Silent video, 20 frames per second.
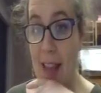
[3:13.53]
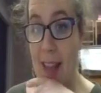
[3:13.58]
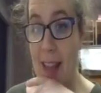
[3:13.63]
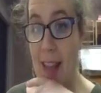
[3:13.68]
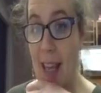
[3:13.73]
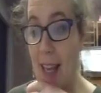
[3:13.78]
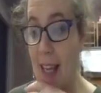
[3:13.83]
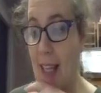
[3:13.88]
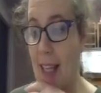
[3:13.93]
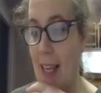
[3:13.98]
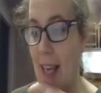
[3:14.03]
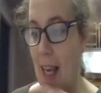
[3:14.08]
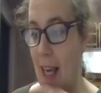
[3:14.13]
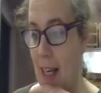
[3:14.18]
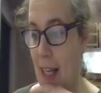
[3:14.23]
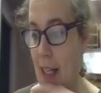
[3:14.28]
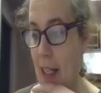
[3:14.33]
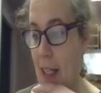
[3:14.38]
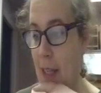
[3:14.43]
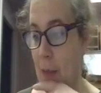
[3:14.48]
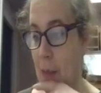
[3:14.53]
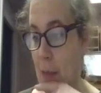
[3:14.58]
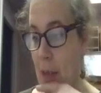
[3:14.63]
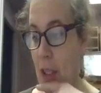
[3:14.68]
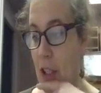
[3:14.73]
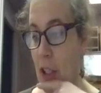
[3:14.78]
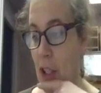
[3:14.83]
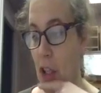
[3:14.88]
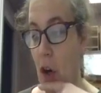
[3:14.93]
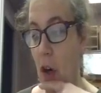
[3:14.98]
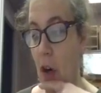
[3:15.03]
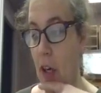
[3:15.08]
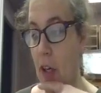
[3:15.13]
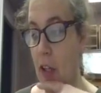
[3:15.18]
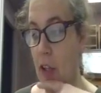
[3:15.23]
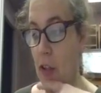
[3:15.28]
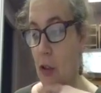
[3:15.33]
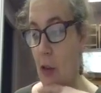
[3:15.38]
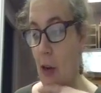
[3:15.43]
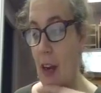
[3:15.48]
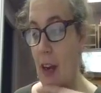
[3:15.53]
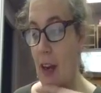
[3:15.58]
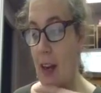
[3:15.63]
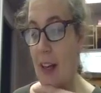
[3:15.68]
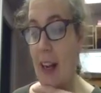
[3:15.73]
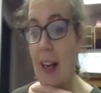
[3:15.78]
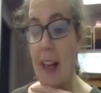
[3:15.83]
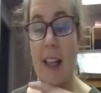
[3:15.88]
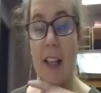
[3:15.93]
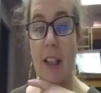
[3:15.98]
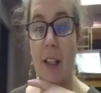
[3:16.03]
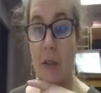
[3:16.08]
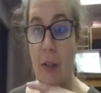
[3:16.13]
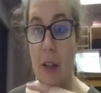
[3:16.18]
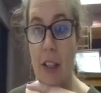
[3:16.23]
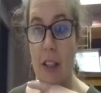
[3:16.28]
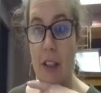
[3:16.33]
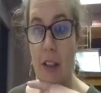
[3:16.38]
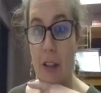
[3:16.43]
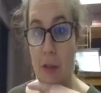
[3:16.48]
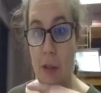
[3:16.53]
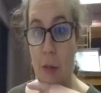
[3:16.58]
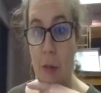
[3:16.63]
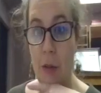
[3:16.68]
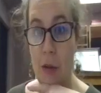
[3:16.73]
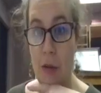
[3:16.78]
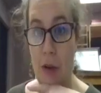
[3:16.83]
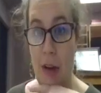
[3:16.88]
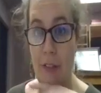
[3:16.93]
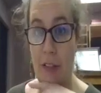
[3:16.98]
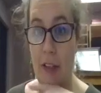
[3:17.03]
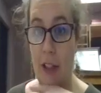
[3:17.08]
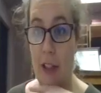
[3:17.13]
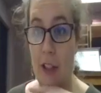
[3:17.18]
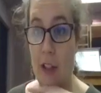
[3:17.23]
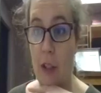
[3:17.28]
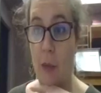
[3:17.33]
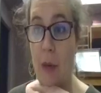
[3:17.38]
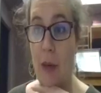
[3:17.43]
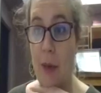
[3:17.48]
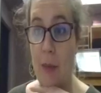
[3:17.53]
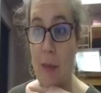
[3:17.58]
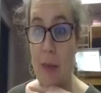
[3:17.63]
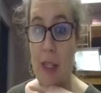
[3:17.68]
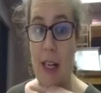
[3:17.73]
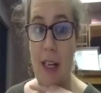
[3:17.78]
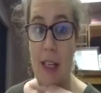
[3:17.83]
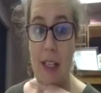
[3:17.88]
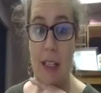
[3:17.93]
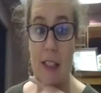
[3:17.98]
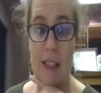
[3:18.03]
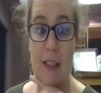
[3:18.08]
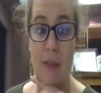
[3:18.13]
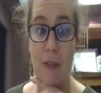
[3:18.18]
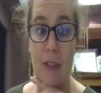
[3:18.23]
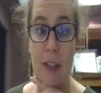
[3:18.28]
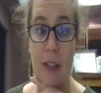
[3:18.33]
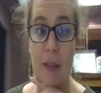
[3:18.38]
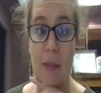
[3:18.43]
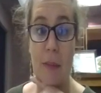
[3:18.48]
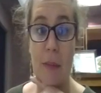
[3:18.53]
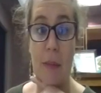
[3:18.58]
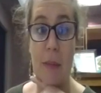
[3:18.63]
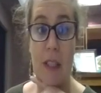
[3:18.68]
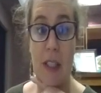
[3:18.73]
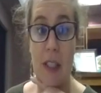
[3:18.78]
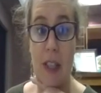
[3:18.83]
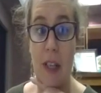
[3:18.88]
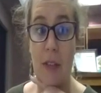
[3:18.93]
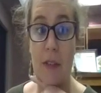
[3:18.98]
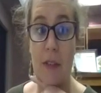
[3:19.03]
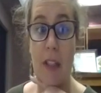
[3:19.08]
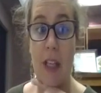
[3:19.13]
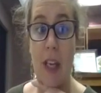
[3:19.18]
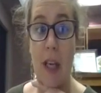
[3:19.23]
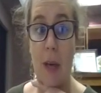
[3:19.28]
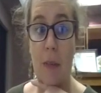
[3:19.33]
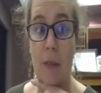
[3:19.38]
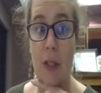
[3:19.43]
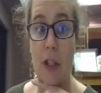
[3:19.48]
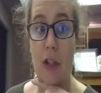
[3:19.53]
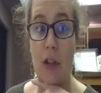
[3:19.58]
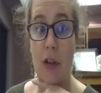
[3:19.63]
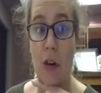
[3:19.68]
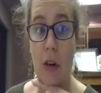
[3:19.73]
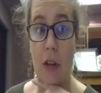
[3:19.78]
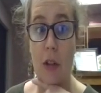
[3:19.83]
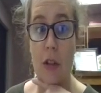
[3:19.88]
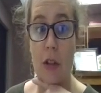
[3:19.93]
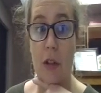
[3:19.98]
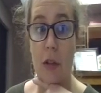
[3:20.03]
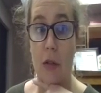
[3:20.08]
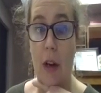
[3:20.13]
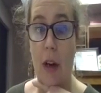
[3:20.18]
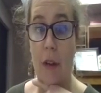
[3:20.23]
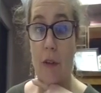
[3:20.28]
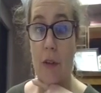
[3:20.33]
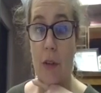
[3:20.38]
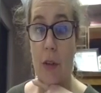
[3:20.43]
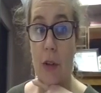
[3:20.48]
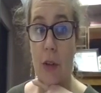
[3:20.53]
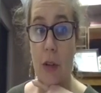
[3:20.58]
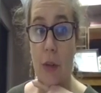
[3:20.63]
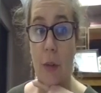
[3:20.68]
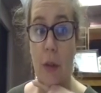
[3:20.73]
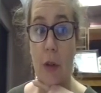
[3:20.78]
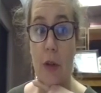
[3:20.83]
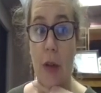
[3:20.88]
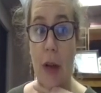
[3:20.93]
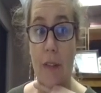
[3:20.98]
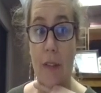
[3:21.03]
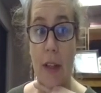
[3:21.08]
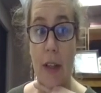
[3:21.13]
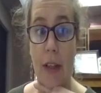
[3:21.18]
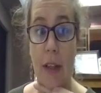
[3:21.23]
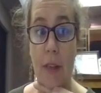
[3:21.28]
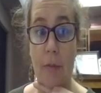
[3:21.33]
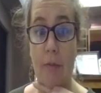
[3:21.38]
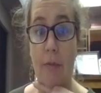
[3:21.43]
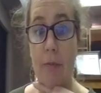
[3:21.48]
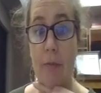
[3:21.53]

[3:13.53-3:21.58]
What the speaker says: They can be charged, tried, and convicted of human trafficking. So what I'm saying is the victim themselves can be charged and tried for human trafficking.